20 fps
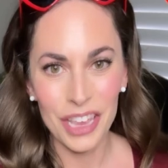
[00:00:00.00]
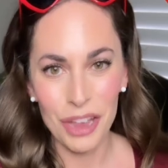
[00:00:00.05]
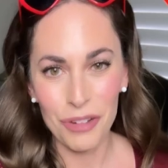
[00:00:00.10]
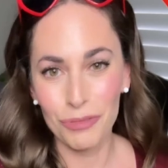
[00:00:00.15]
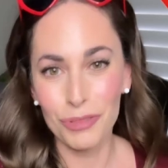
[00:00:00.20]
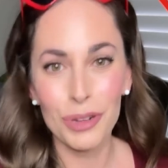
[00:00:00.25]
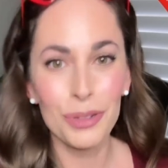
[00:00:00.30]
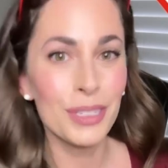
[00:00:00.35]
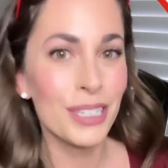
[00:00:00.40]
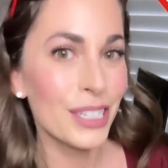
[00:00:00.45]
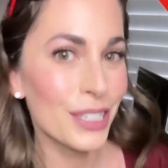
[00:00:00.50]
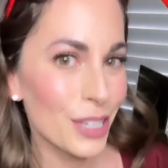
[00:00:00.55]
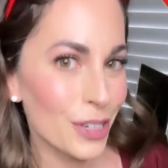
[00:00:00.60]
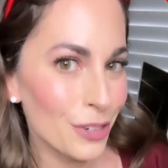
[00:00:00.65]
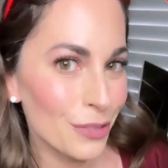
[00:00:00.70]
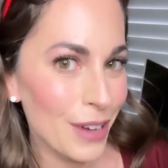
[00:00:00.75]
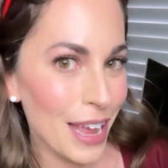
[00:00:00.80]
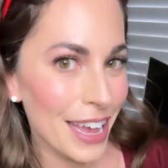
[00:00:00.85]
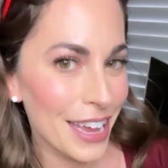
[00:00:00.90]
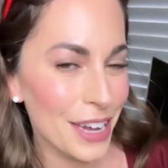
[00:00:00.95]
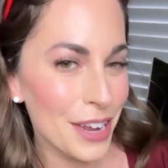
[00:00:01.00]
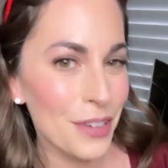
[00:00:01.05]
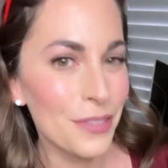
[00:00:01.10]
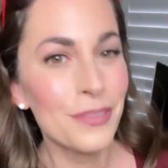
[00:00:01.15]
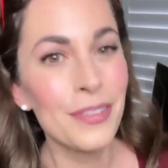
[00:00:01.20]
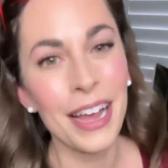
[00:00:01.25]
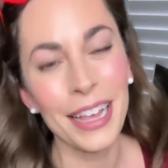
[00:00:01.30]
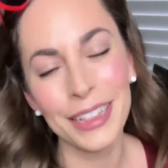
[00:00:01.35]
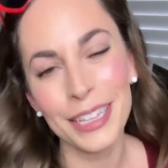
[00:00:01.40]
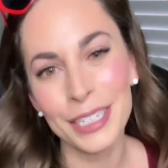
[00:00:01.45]
Roses are red,
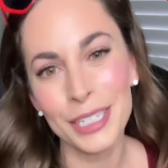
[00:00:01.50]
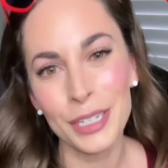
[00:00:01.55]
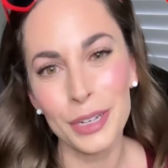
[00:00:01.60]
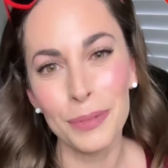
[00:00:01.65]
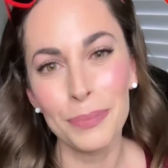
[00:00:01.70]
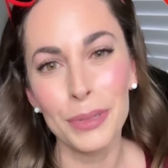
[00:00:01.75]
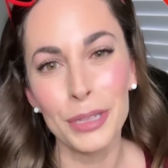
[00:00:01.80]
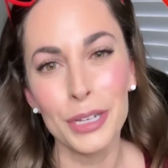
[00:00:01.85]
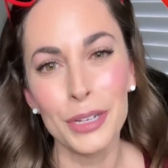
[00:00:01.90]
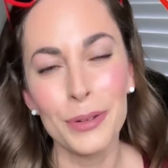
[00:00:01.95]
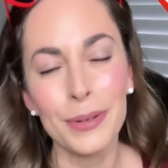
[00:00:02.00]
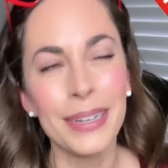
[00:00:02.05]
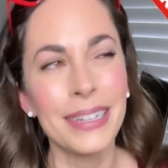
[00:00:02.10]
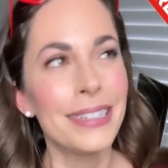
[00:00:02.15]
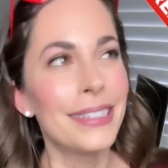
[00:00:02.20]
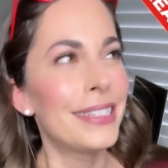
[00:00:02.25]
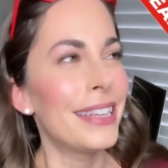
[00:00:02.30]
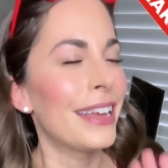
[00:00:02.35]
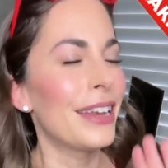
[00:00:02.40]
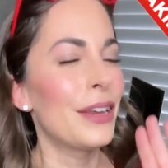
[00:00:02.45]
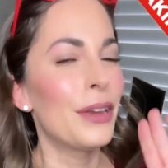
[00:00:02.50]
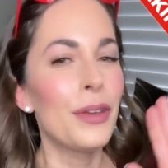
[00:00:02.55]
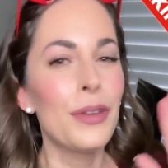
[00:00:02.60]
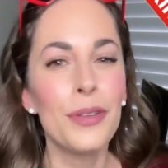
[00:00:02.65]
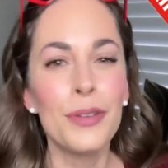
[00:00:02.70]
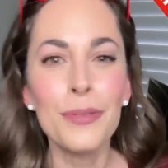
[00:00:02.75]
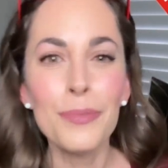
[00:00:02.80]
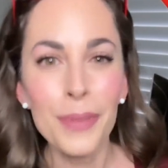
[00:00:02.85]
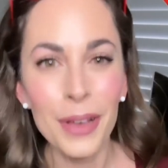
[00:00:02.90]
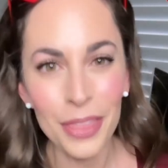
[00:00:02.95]
violets are blue. It is a
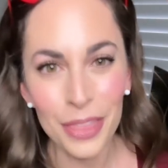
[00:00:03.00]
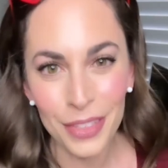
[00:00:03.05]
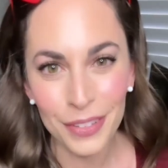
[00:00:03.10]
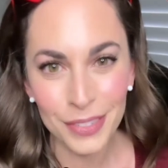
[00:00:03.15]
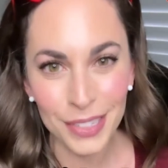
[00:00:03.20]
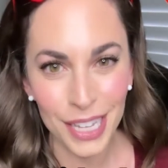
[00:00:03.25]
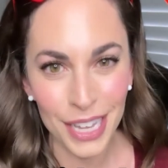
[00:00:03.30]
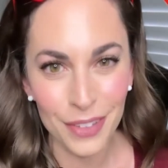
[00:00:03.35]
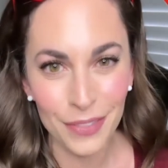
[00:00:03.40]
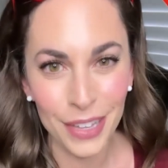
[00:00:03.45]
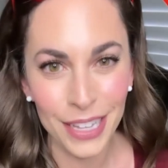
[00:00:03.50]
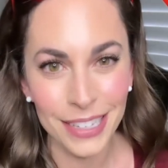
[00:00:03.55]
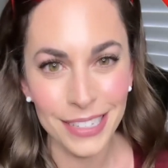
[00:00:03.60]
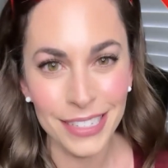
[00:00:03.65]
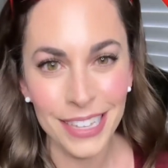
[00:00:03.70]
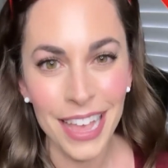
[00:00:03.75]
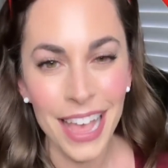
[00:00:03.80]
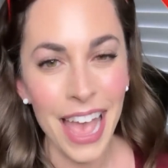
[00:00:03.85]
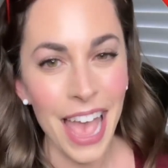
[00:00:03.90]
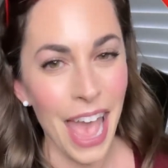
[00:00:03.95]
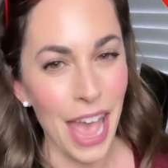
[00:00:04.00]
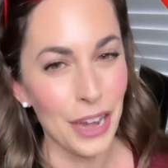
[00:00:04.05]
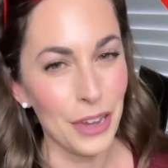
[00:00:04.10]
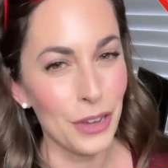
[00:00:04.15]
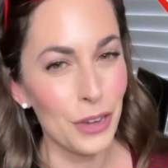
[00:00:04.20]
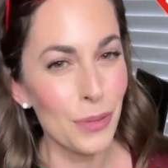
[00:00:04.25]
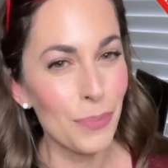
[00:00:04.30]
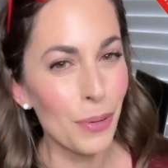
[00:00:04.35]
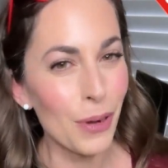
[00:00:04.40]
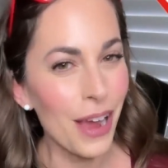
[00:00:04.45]
new month of savings and
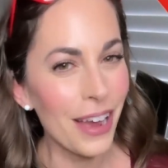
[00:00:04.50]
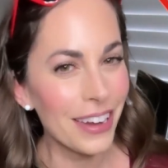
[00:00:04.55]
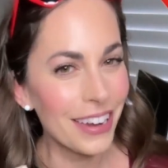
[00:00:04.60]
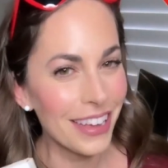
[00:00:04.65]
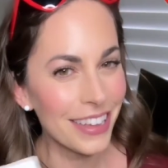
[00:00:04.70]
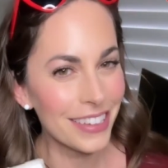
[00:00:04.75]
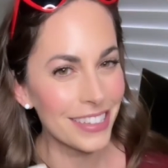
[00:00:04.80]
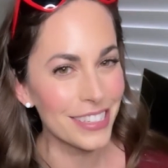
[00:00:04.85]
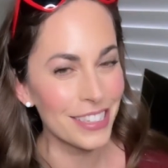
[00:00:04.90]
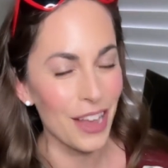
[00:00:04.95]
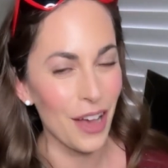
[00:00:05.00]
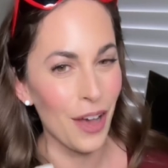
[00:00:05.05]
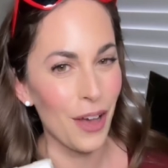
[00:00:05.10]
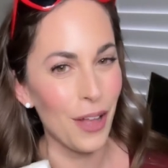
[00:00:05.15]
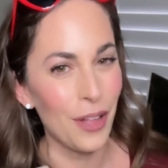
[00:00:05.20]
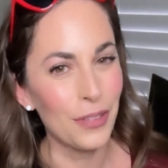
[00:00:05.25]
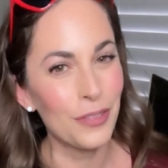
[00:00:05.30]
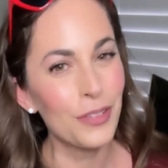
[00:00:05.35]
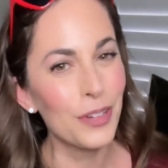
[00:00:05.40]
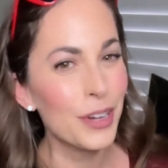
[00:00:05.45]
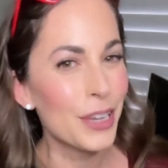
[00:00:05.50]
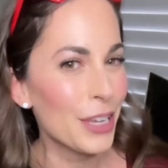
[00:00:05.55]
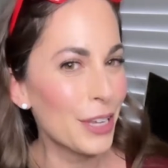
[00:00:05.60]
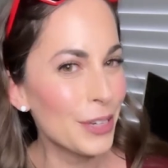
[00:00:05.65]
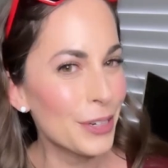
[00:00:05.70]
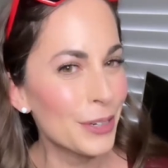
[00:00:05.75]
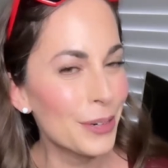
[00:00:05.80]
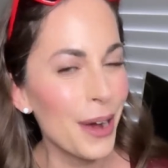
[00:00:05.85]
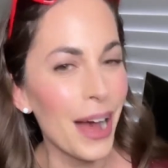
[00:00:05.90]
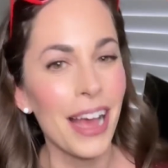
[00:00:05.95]
new products all for
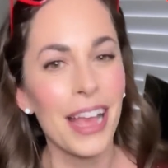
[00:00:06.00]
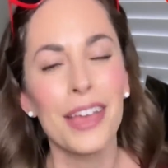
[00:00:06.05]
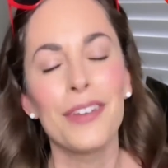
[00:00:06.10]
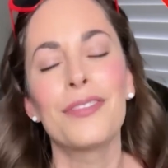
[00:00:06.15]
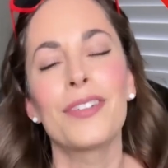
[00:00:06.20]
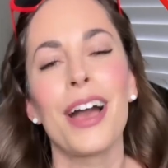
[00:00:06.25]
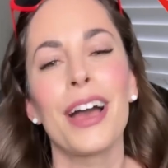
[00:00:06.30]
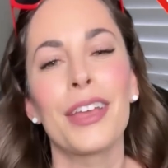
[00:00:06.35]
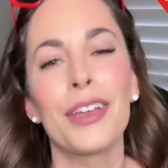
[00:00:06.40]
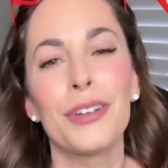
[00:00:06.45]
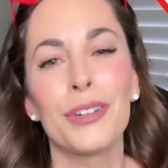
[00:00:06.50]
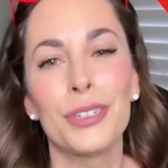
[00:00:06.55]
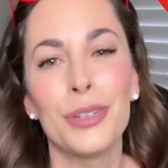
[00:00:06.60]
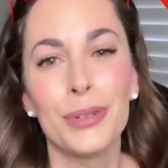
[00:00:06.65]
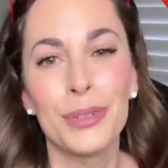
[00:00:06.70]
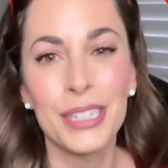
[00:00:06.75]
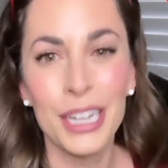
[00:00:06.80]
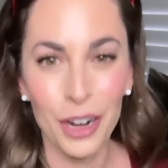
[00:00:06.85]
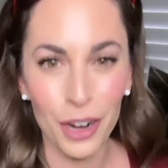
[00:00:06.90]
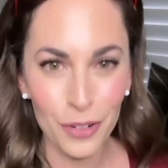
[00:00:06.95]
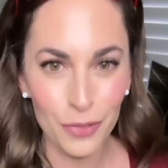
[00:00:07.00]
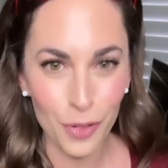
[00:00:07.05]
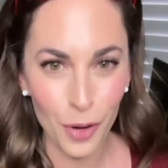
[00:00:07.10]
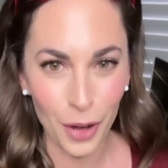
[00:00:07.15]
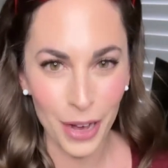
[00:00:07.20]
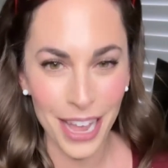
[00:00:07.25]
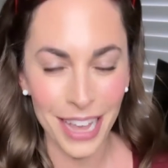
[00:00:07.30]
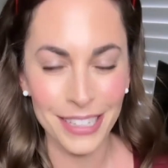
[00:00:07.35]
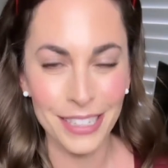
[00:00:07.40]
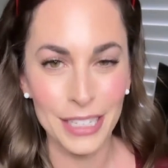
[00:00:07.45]
you. I have got your doTERRA
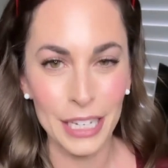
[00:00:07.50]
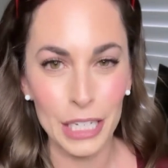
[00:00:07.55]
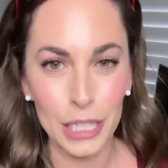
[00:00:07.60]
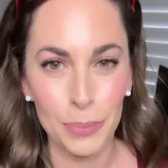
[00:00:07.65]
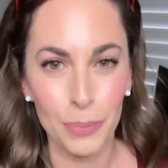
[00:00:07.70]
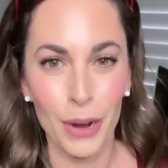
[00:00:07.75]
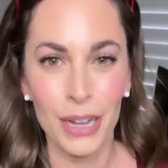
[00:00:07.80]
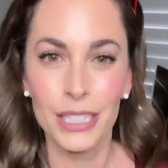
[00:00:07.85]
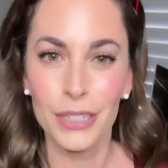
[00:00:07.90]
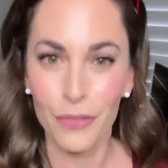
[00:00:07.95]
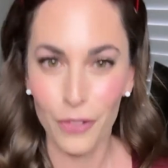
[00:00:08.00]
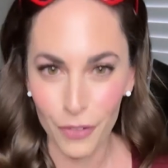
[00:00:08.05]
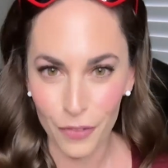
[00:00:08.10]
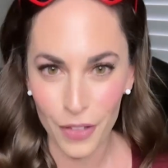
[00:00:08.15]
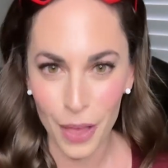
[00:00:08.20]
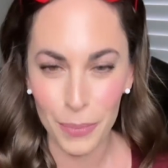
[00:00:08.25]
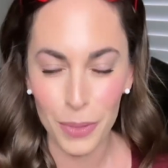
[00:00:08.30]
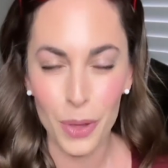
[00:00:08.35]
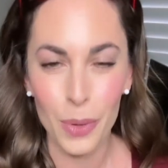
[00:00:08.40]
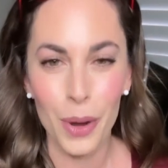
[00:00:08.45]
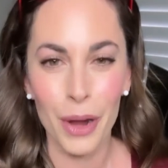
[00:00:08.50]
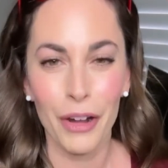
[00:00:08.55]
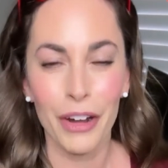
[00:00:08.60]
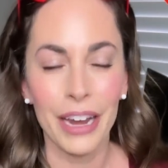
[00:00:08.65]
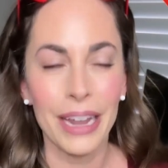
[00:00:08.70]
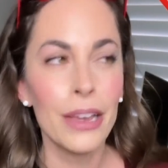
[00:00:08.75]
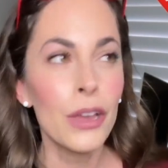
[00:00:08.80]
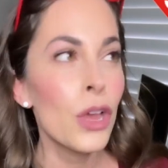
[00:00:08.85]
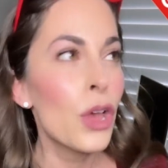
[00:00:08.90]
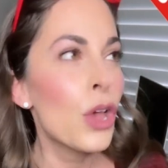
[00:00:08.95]
Forecast Express for February